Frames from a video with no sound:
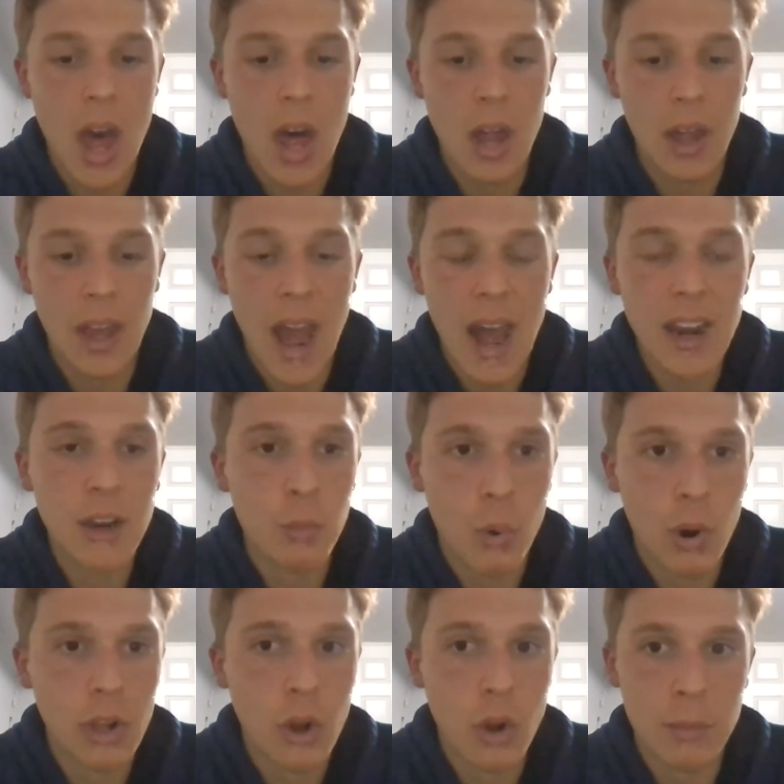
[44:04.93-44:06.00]
Like I didn't
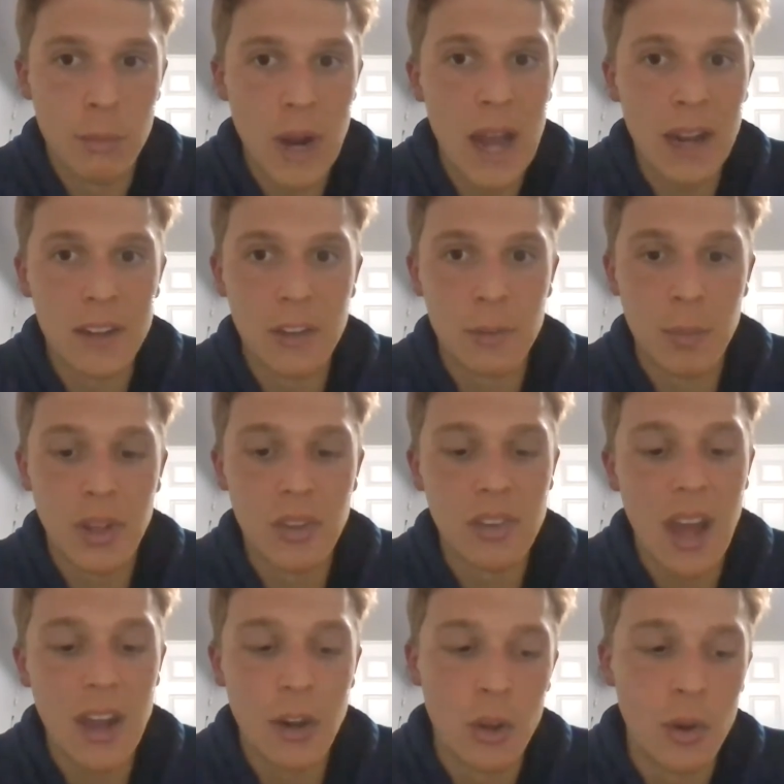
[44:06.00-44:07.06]
want to go to practice because
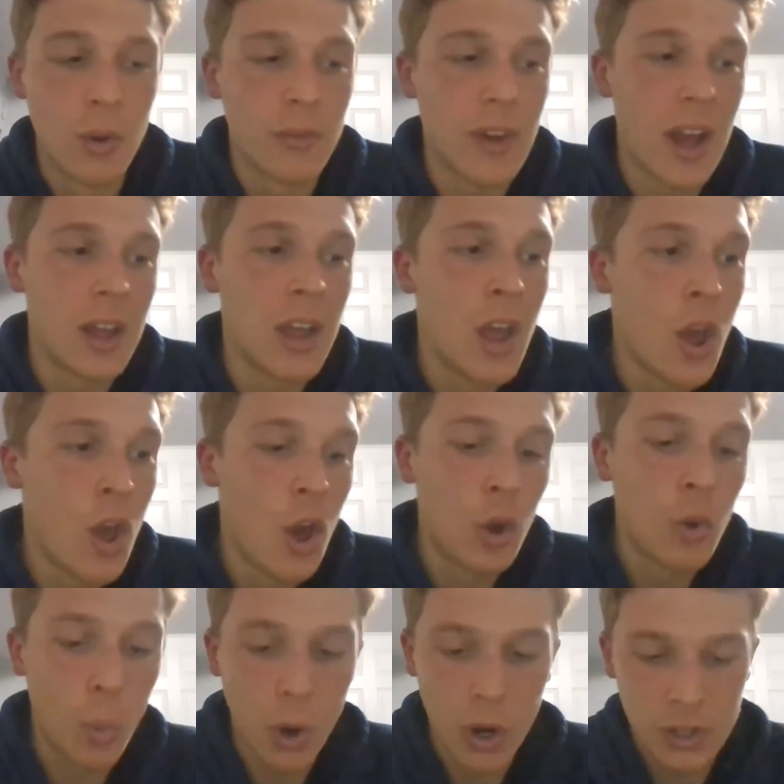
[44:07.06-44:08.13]
I knew if I
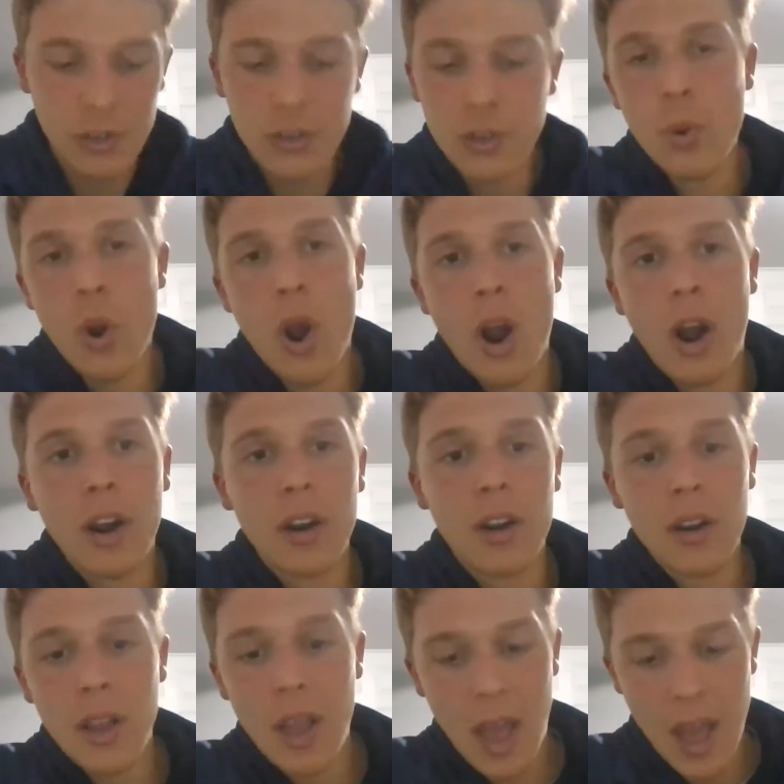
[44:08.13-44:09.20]
worked too hard
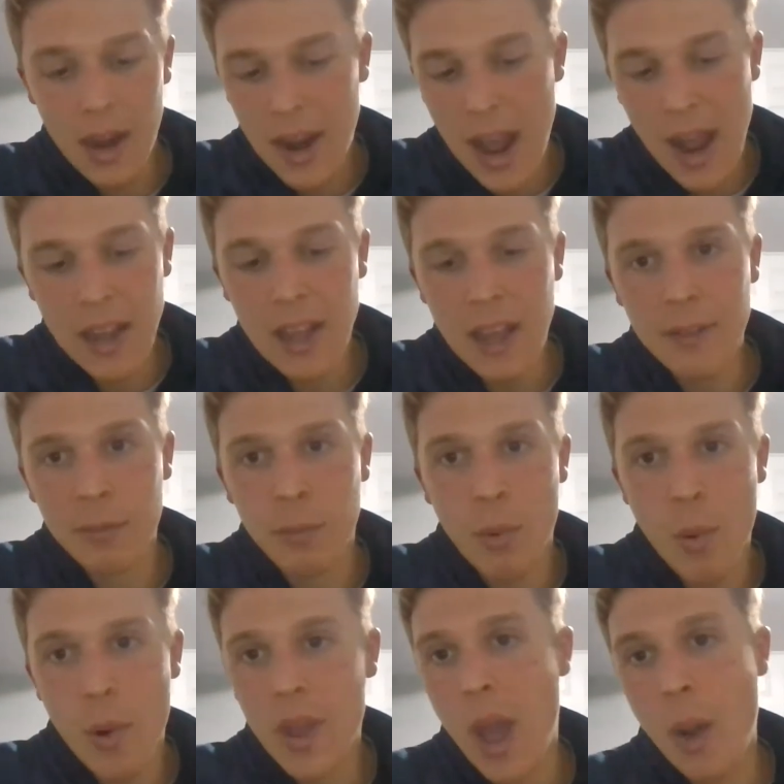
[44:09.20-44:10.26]
at any given
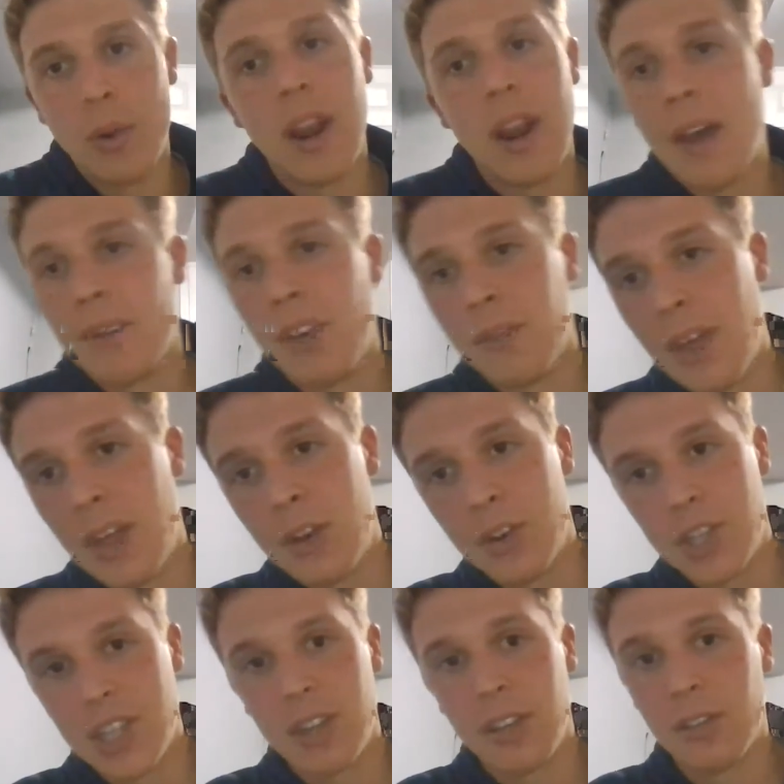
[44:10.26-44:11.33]
point, I wouldn't have enough
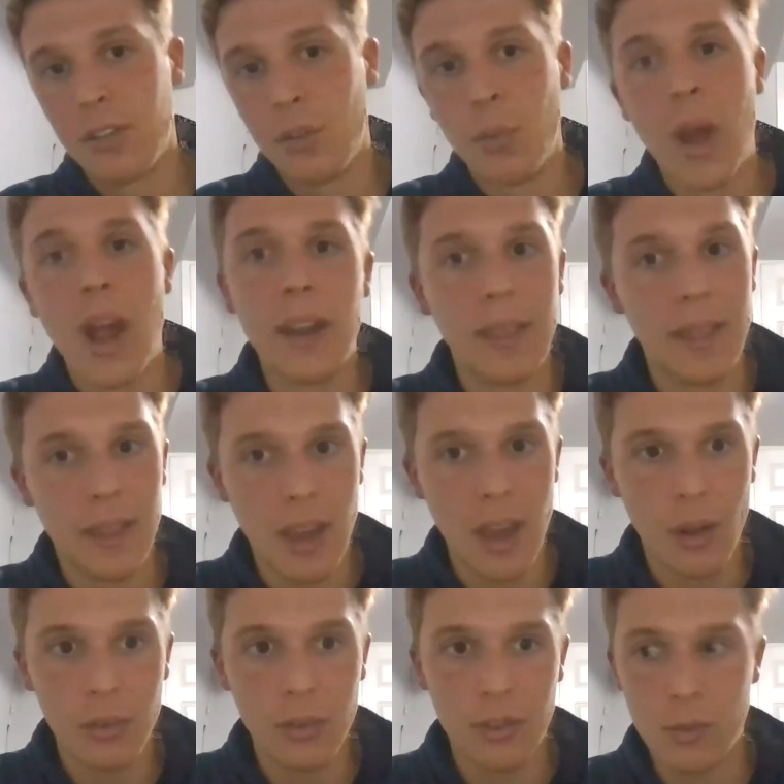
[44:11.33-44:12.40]
energy to do anything
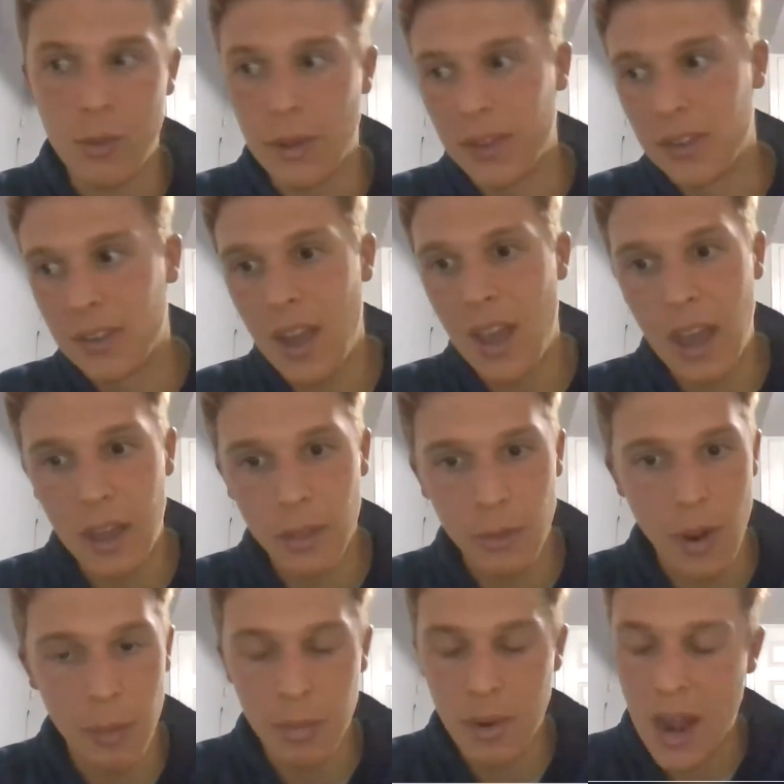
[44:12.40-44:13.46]
else throughout the day,
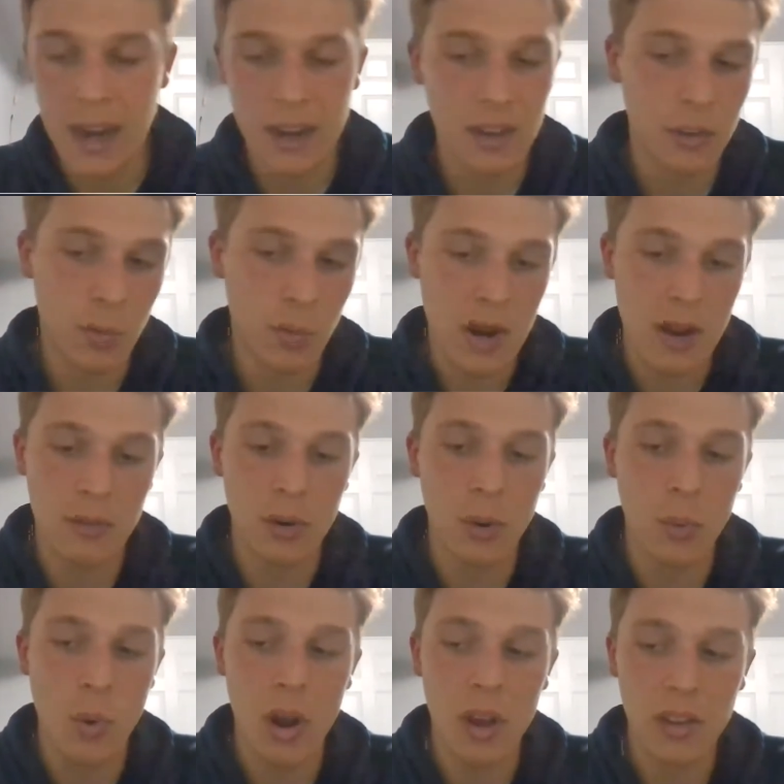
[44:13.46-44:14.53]
throughout practice, whatever it
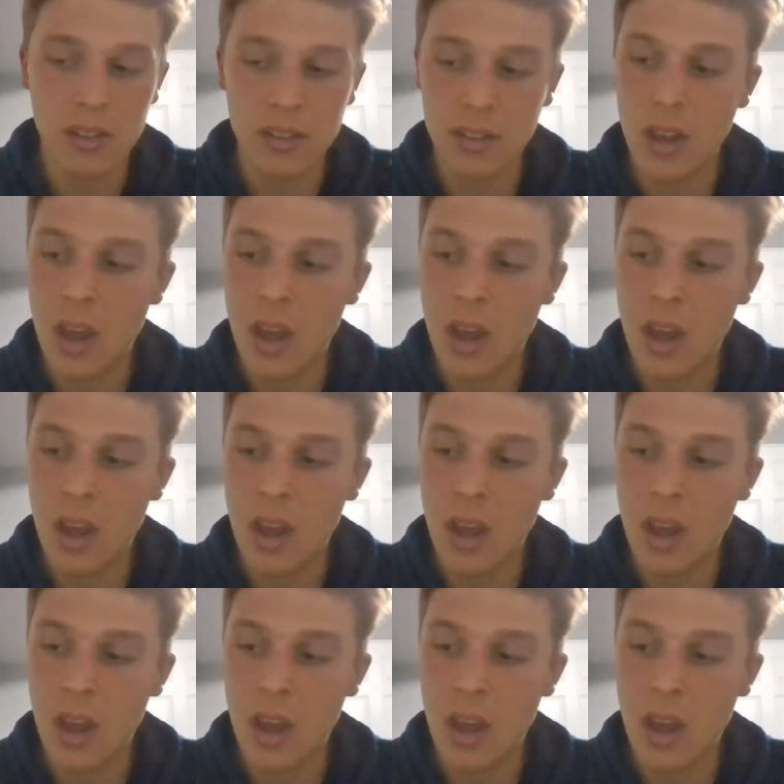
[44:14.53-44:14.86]
was.